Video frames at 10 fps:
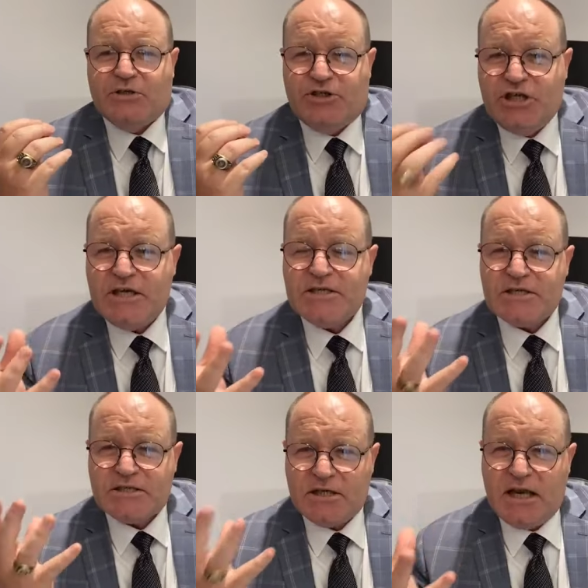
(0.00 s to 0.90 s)

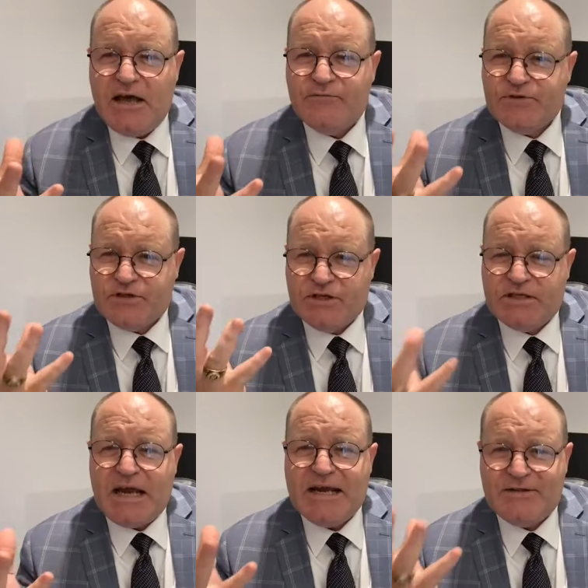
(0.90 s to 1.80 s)
Jesus loves to
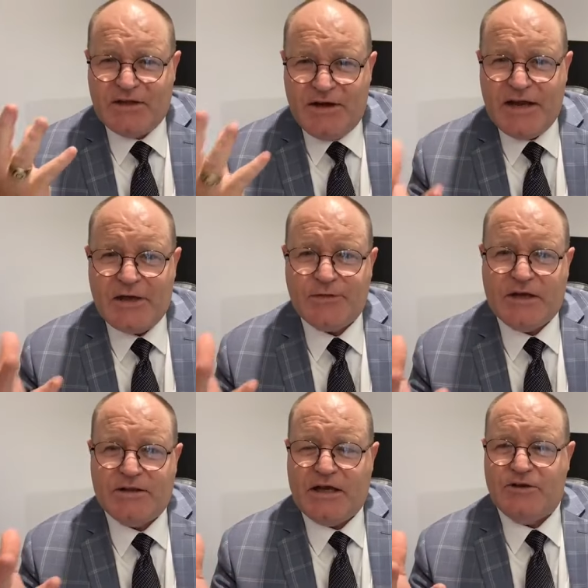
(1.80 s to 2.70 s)
take the
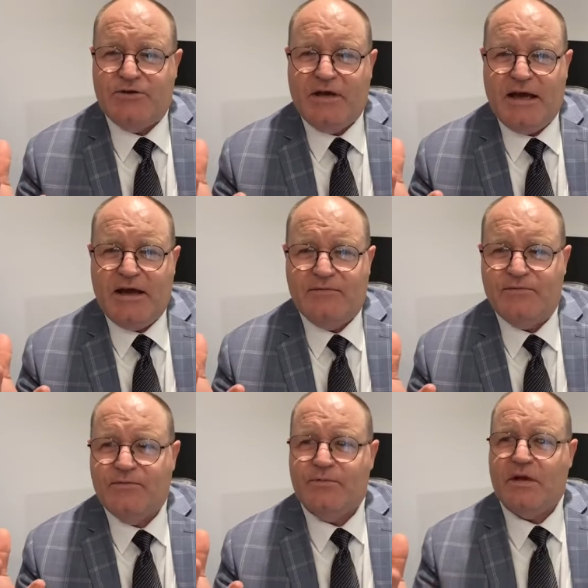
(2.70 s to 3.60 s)
nothing that you have,
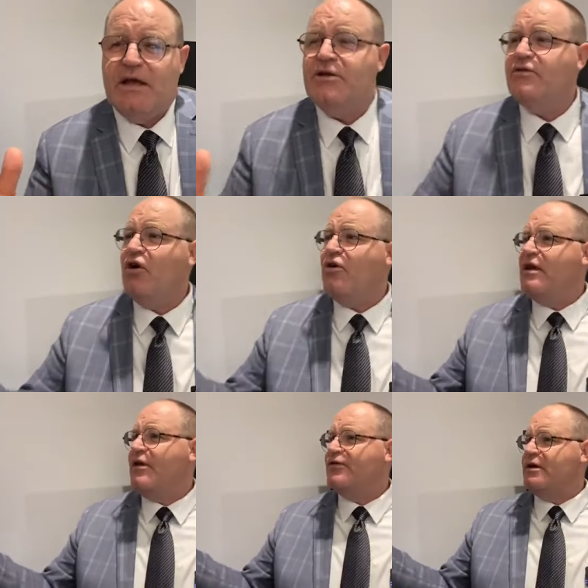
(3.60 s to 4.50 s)
and you got
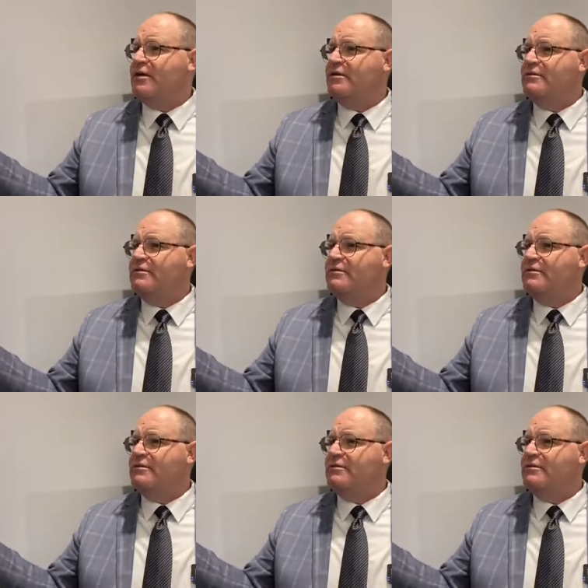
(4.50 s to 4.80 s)
nothing.